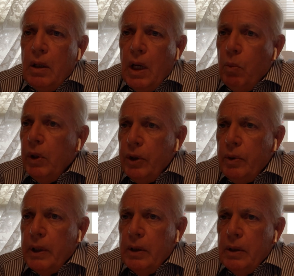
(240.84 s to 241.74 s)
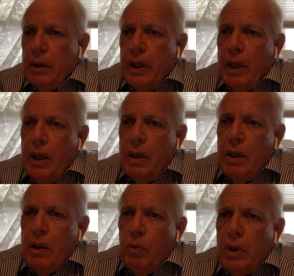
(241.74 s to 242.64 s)
And we'll do it. And
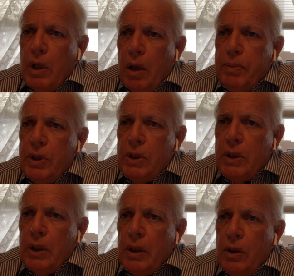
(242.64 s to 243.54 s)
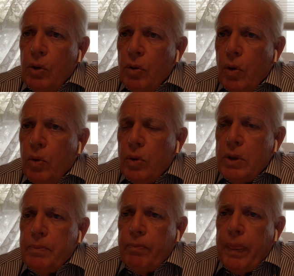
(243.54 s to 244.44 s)
we'll accomplish new
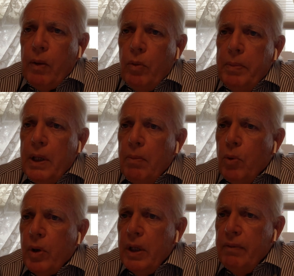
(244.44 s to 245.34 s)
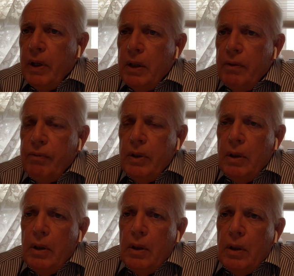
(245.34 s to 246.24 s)
goals. We'll become more innovative.
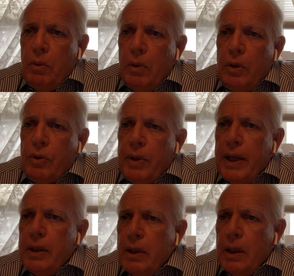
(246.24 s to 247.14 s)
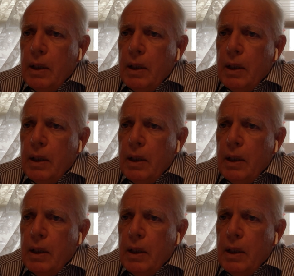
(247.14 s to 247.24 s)
We'll create